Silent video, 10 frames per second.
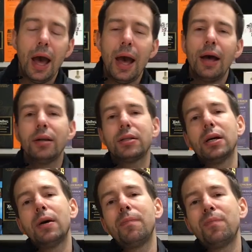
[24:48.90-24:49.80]

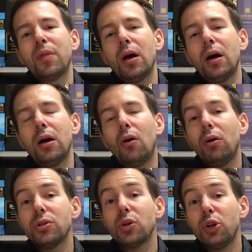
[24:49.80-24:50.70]
And
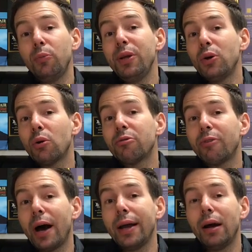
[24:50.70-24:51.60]
also you'll be
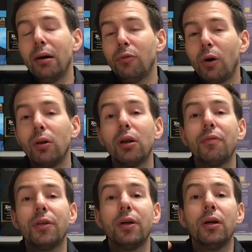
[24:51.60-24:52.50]
notified of all
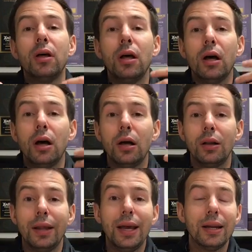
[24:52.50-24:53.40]
of the
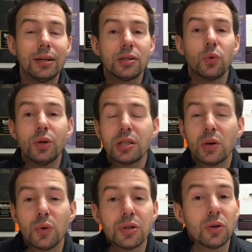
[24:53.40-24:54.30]
latest Whiskey
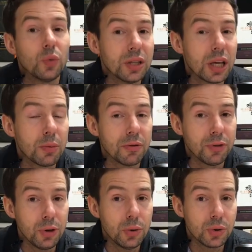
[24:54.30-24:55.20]
Whistle Whiskey
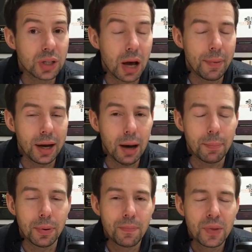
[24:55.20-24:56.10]
reviews coming
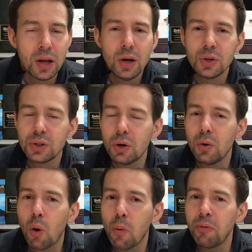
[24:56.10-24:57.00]
up.
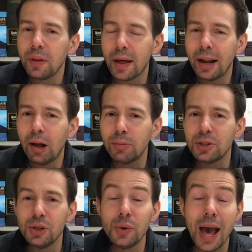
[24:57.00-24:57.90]
So hopefully that
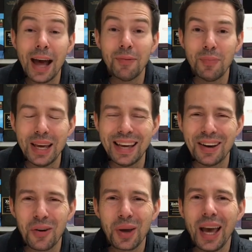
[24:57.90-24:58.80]
helps you and me,
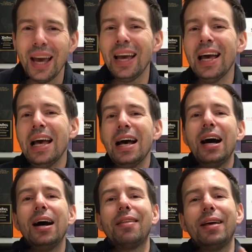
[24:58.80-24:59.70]
okay?
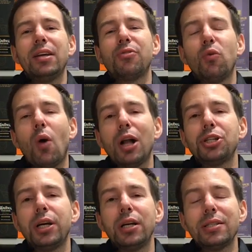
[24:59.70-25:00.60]
Thanks for
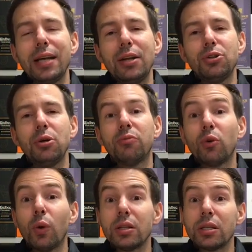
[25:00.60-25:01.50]
watching. Stay tuned
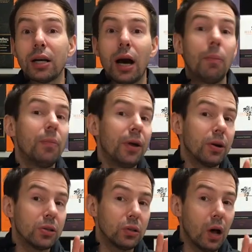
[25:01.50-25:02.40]
for what's to come.
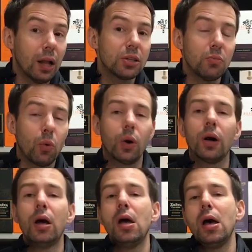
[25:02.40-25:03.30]
There is lots
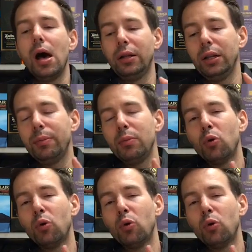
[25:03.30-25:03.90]
more, a little bit